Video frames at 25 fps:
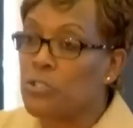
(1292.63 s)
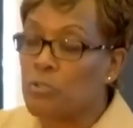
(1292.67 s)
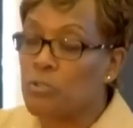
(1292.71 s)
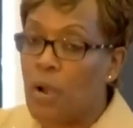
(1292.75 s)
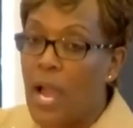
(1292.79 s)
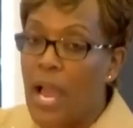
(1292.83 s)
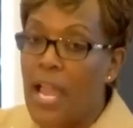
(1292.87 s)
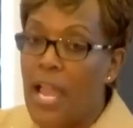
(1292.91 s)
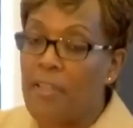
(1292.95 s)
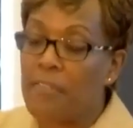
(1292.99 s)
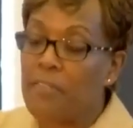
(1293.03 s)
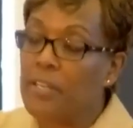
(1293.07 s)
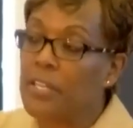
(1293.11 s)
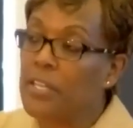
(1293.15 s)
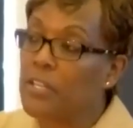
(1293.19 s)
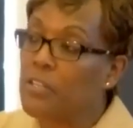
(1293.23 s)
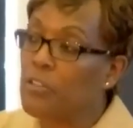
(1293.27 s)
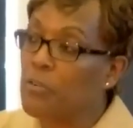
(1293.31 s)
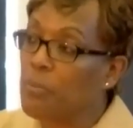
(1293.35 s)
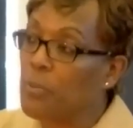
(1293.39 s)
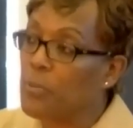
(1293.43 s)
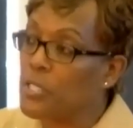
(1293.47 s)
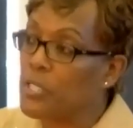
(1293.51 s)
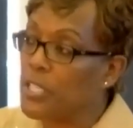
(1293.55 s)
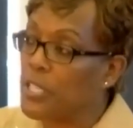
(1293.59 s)
striving
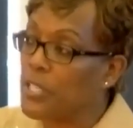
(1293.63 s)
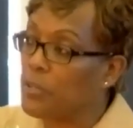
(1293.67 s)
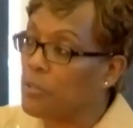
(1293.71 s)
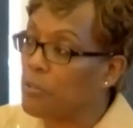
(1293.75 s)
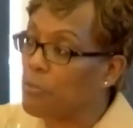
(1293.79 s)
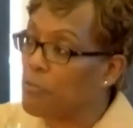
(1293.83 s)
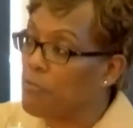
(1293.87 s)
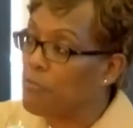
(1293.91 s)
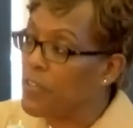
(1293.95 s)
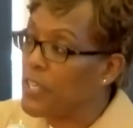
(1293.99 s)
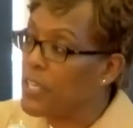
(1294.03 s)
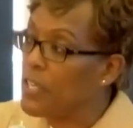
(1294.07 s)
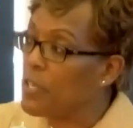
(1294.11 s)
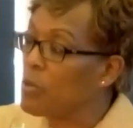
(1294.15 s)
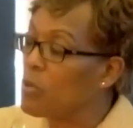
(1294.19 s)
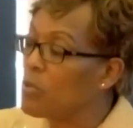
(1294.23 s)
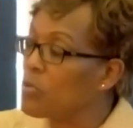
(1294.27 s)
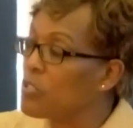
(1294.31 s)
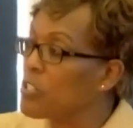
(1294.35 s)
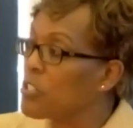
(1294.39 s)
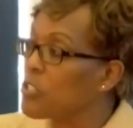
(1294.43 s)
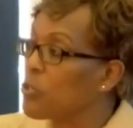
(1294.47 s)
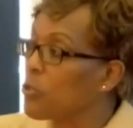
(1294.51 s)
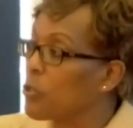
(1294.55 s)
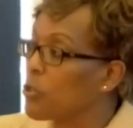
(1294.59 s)
in your particular
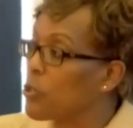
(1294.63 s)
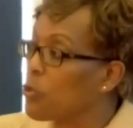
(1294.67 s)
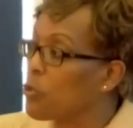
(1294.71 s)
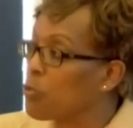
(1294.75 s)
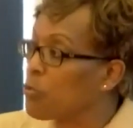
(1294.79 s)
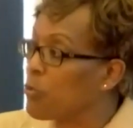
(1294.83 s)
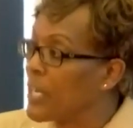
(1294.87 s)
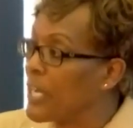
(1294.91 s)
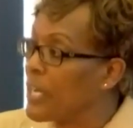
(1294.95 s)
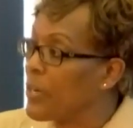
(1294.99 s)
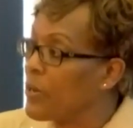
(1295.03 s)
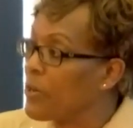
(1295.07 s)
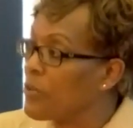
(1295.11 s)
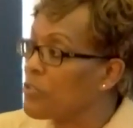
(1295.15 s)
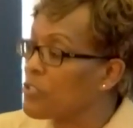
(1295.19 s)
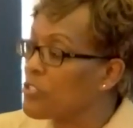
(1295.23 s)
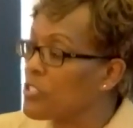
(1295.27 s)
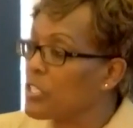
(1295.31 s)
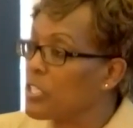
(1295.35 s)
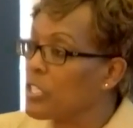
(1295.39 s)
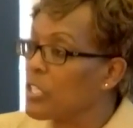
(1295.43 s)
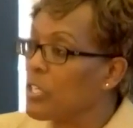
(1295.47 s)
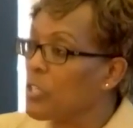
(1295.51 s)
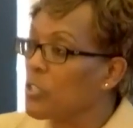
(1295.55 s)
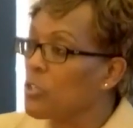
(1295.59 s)
fields and your
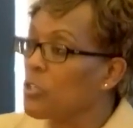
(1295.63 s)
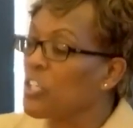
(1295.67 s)
careers,